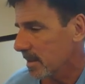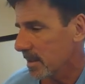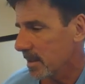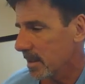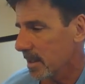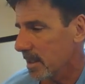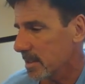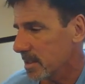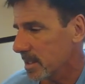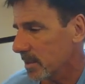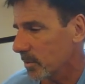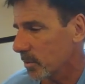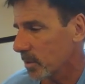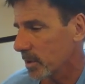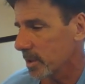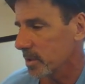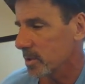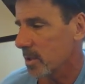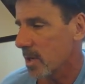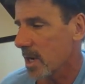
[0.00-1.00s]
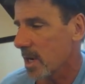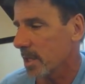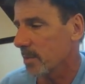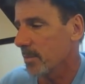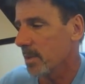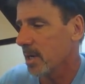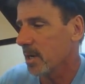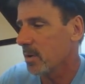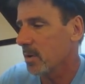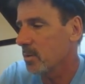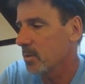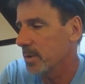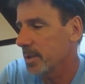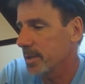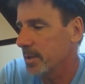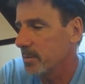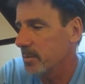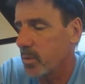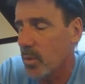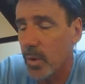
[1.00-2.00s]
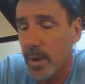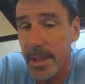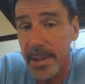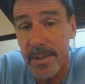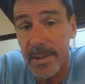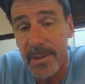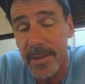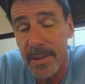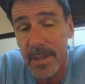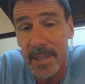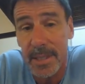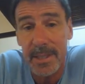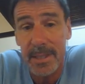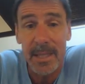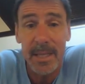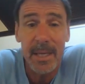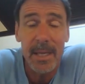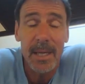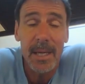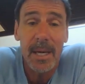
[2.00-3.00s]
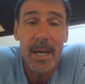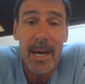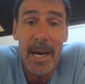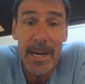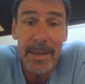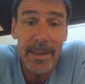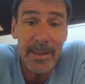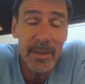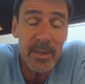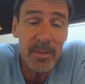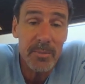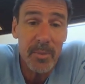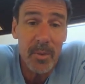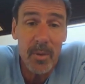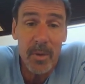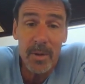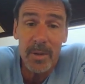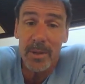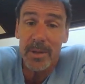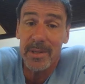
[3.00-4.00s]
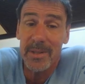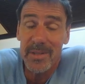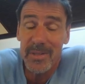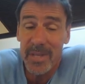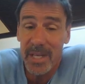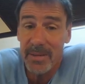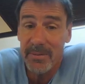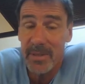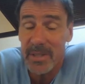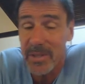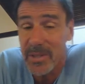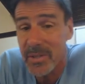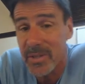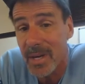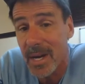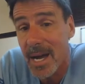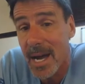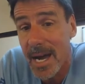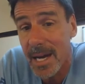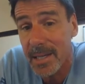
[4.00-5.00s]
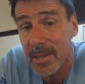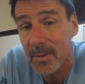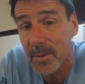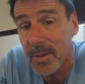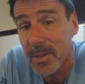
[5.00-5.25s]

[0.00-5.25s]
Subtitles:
that we're going to talk about. One of the points that I think is important is safety stock.